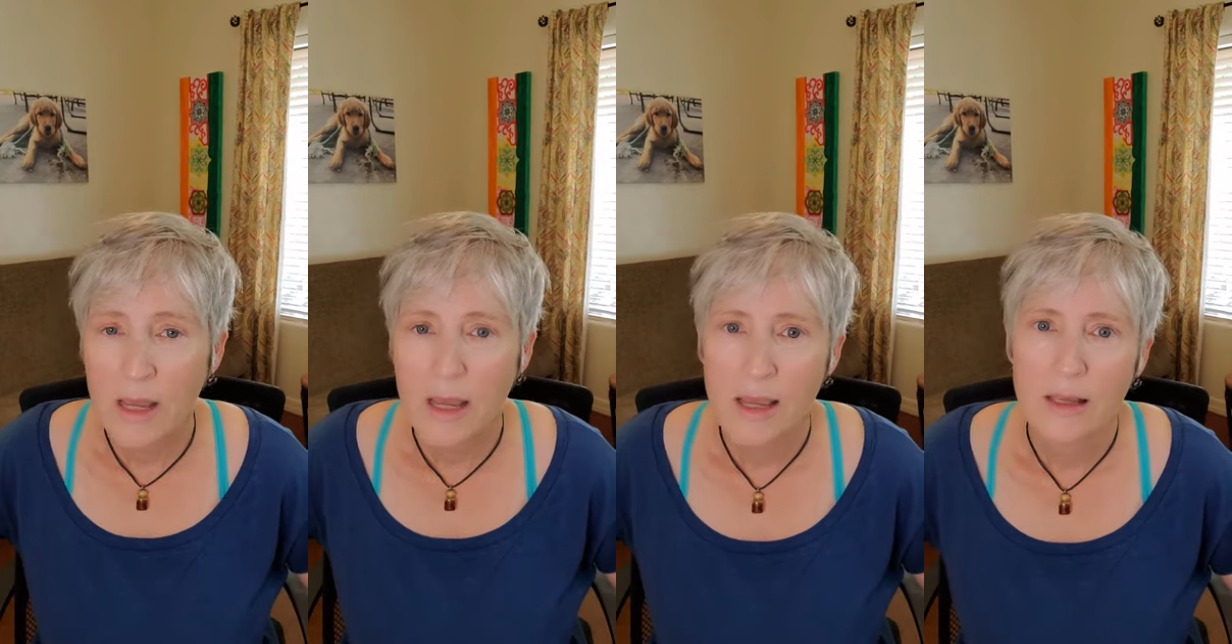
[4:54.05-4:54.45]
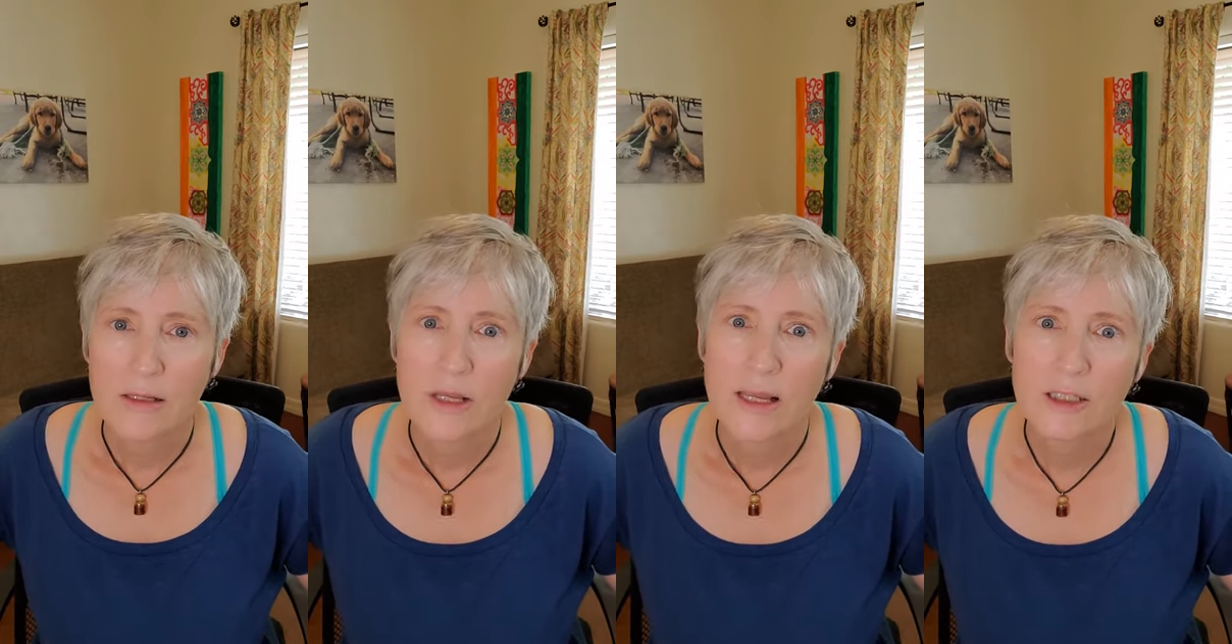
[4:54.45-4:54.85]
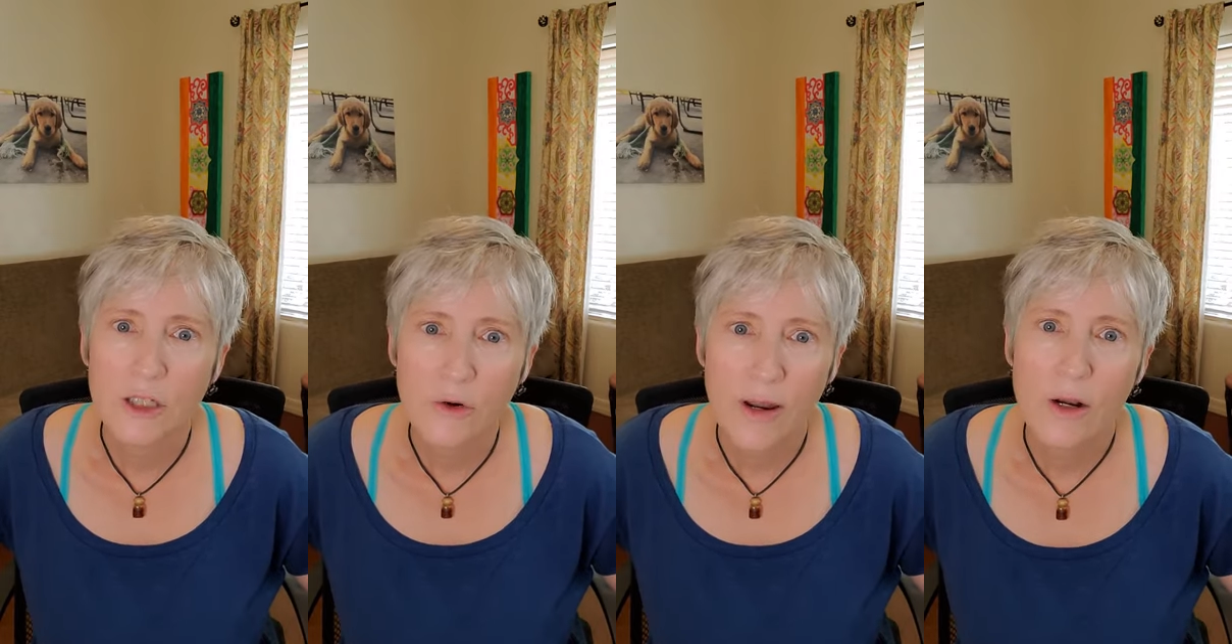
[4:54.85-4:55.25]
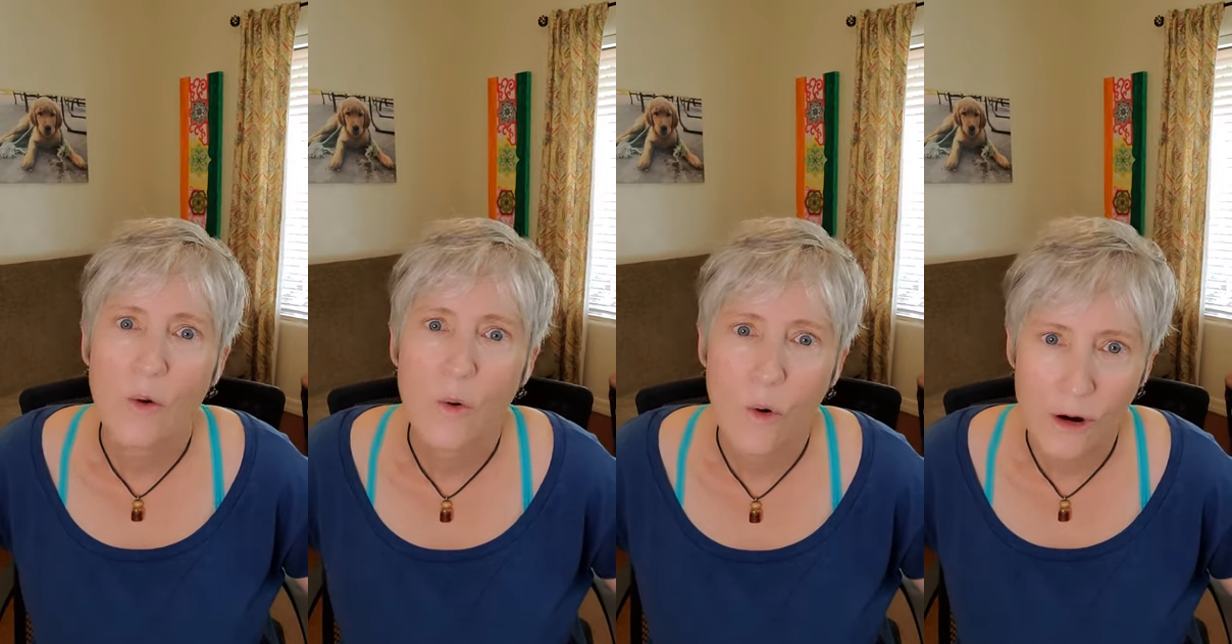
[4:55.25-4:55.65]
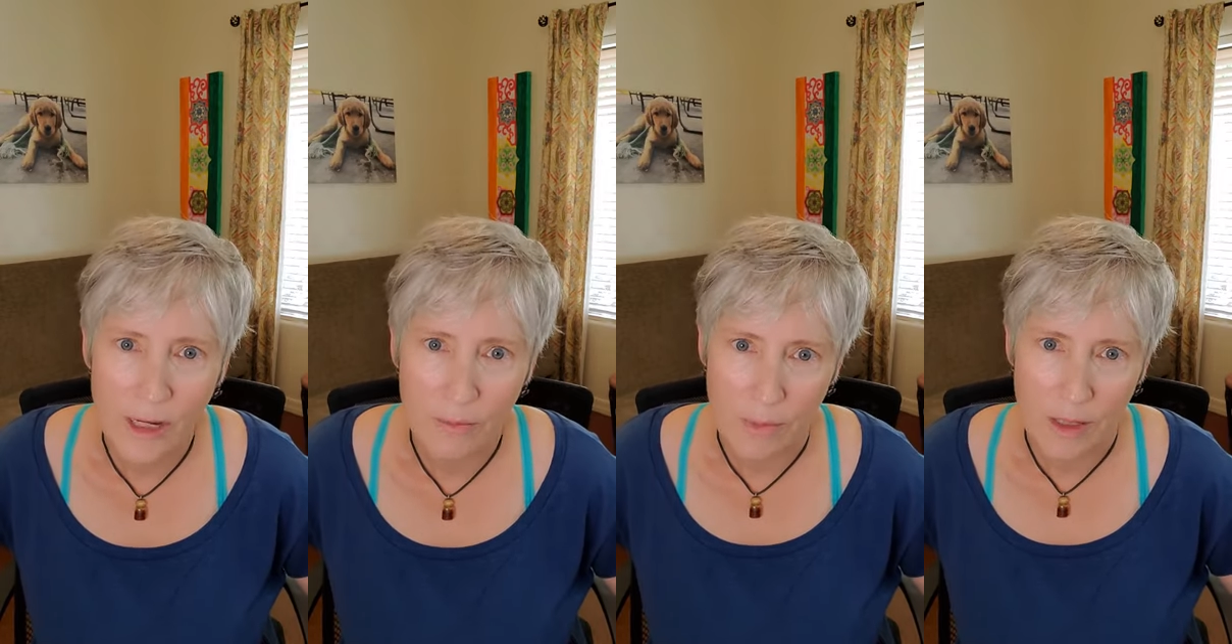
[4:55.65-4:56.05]
is integrate
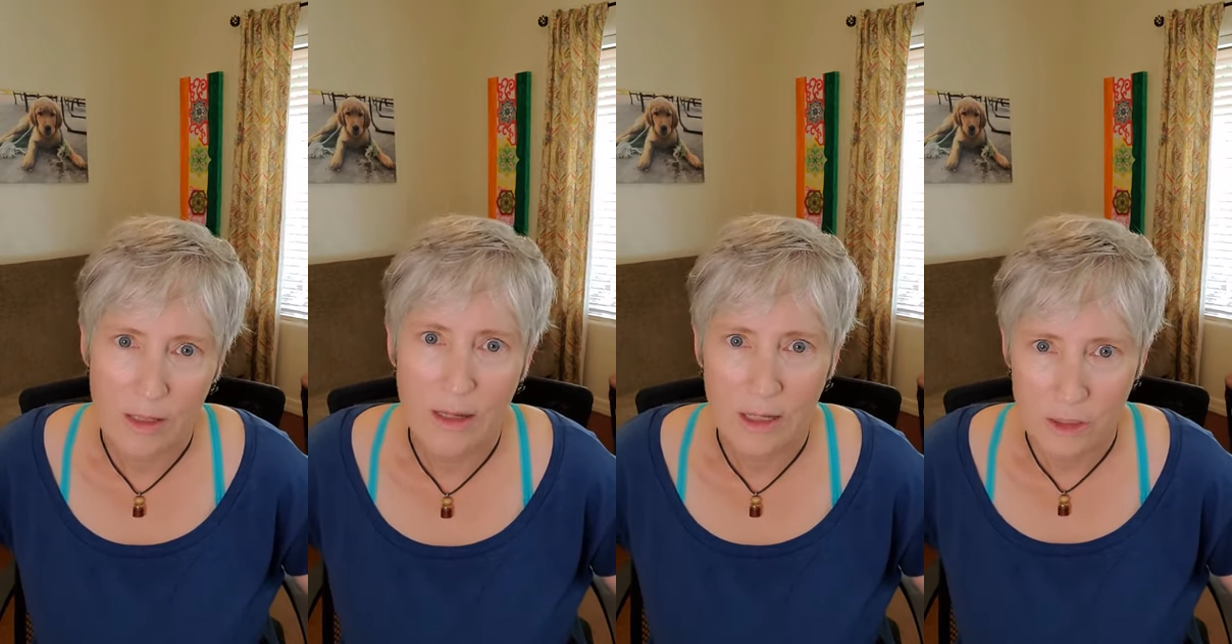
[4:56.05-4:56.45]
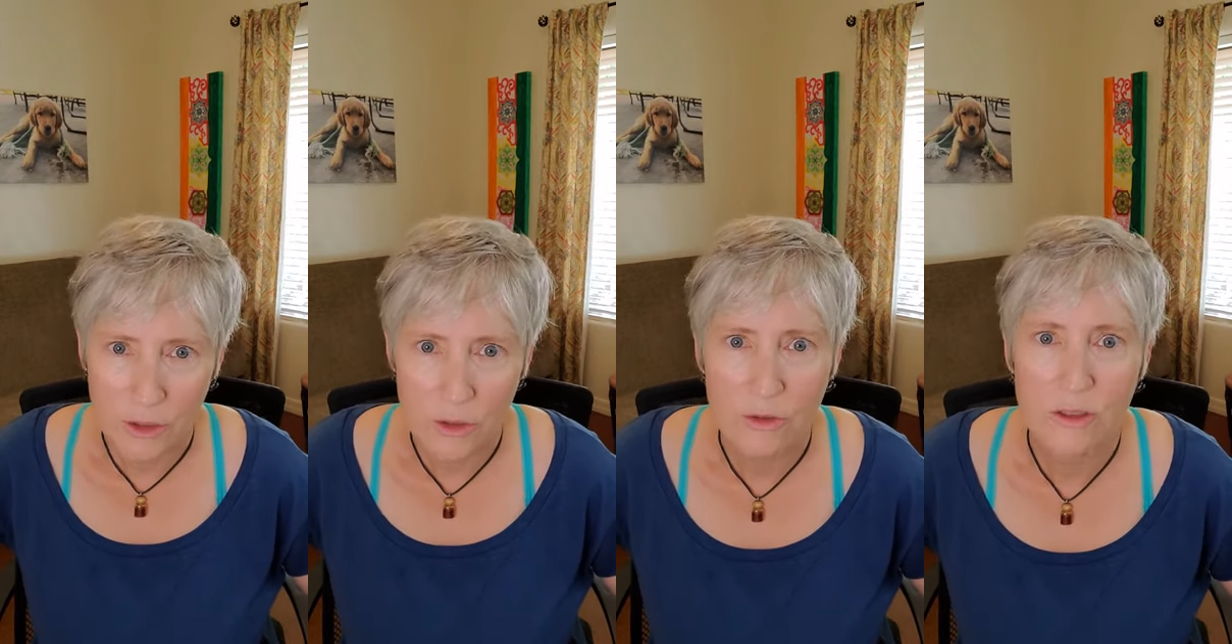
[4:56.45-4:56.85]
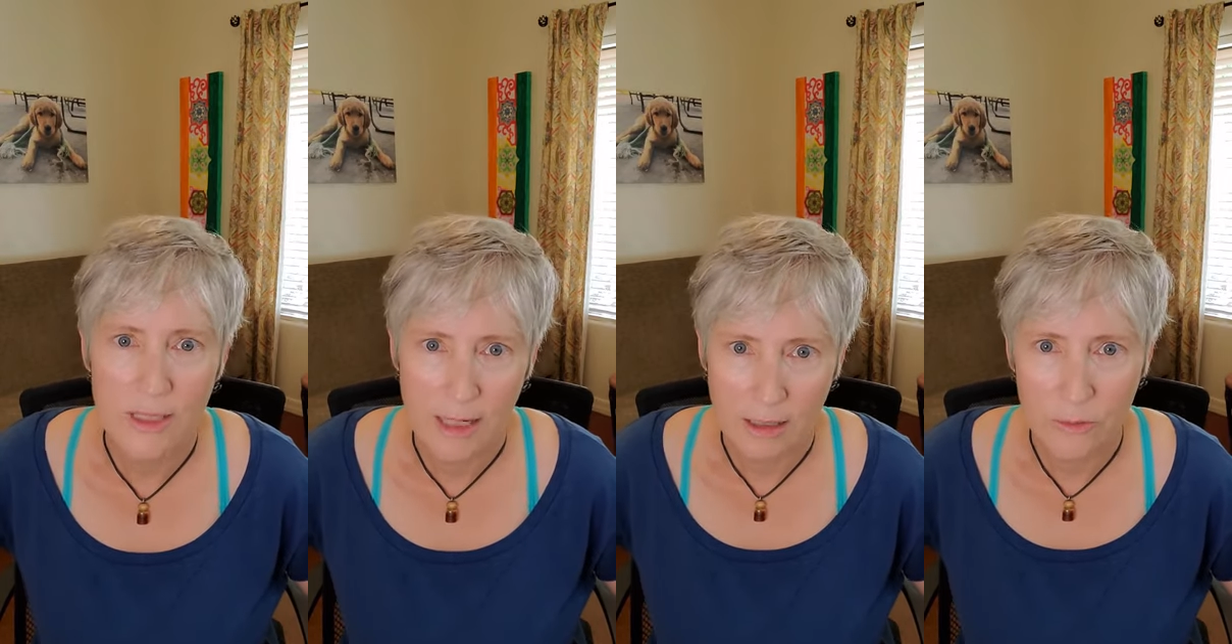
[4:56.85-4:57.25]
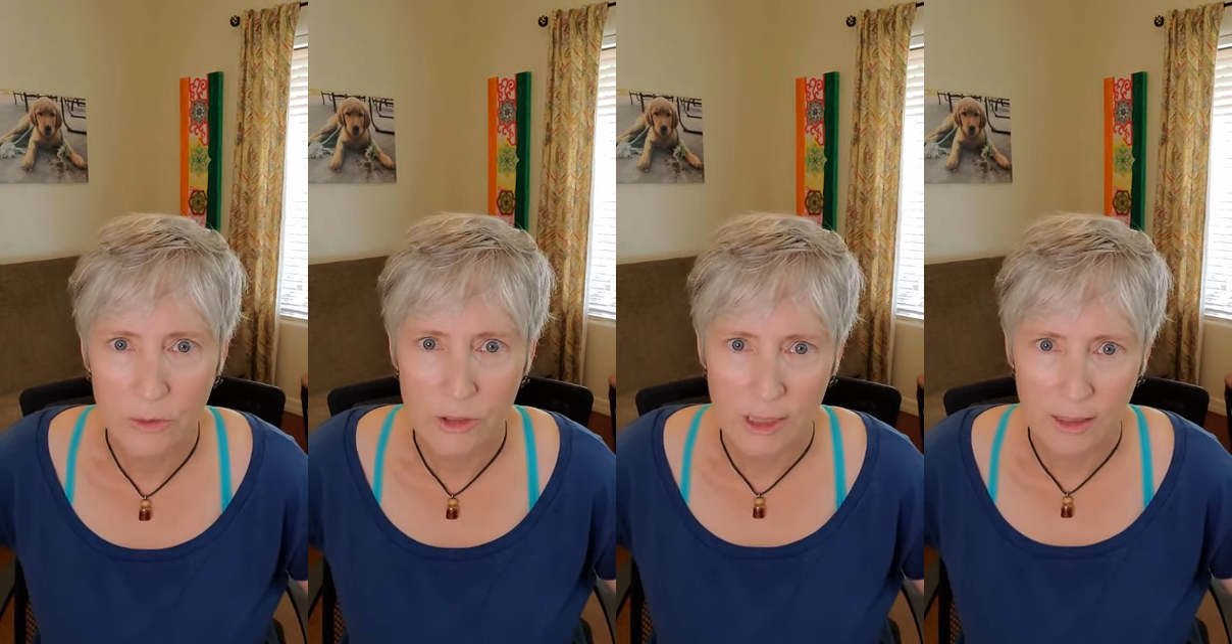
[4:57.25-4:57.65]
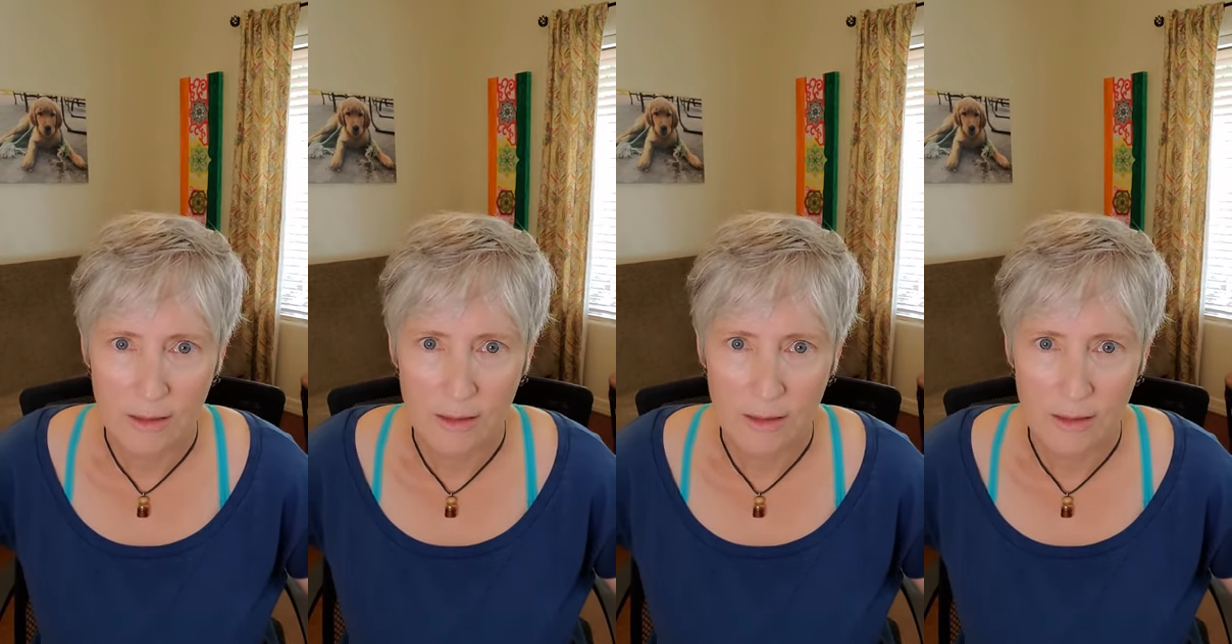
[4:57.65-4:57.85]
organ meat into your daily routine.